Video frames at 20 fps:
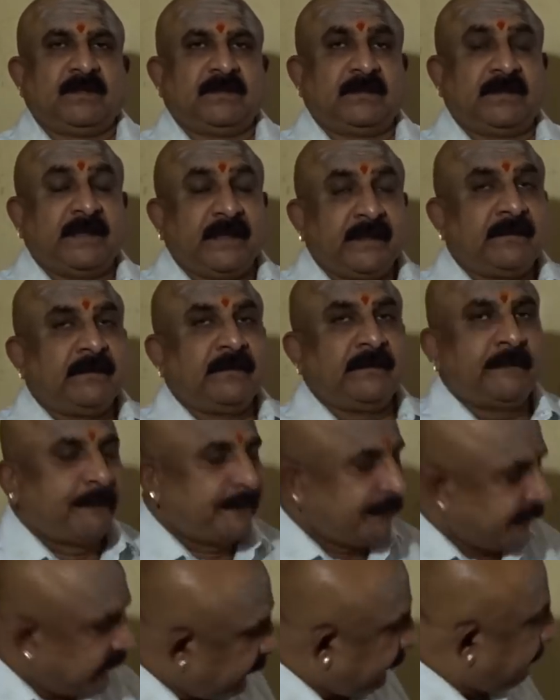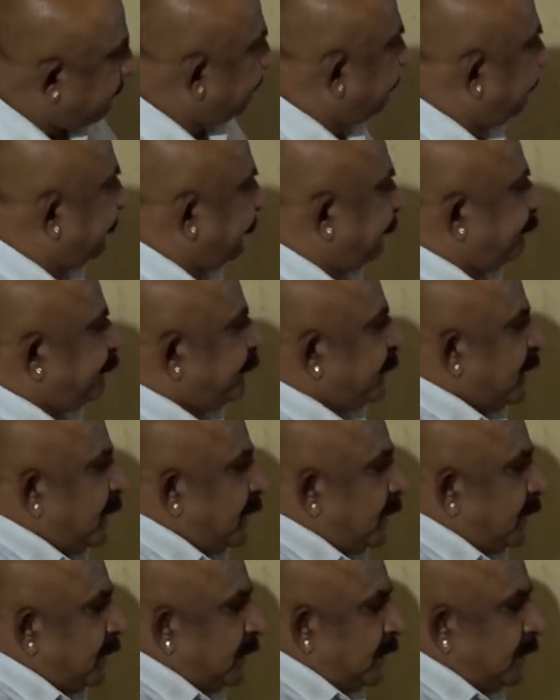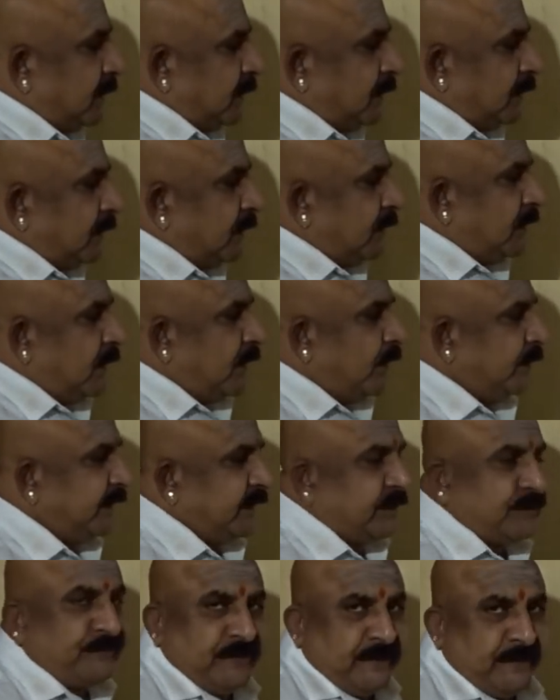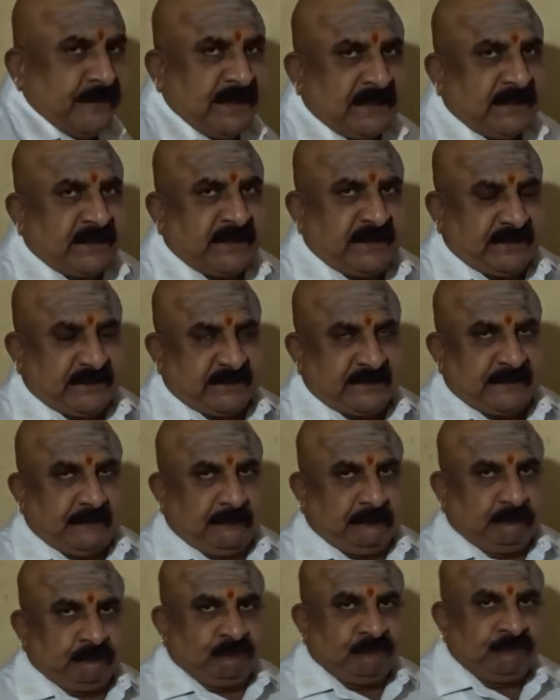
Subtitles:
Clear? Yeah. Now in this female case,